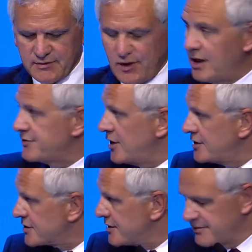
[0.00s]
Donald
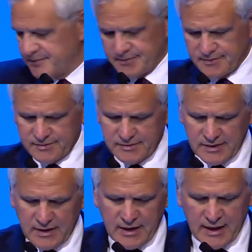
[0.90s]
Tusk
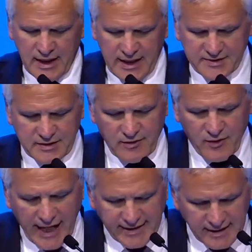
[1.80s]
has
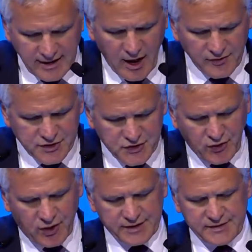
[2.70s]
rightly
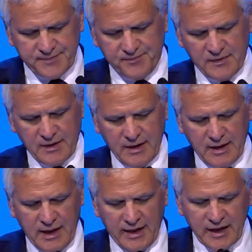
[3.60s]
underscored
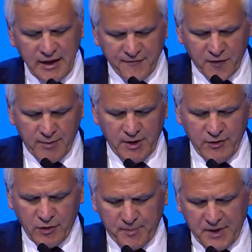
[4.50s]
at the informal
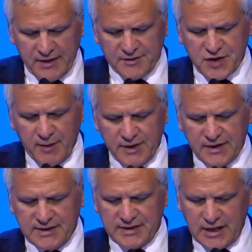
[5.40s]
European summit
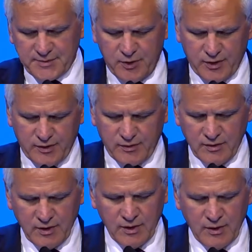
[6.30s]
in Salzburg,
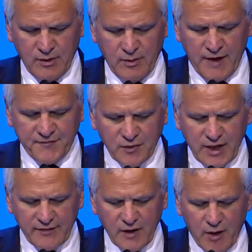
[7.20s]
we have to
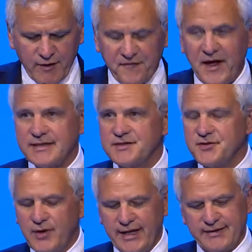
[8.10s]
get our facts
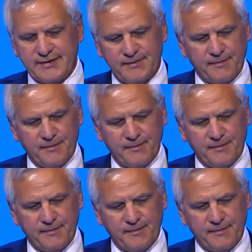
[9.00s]
straight.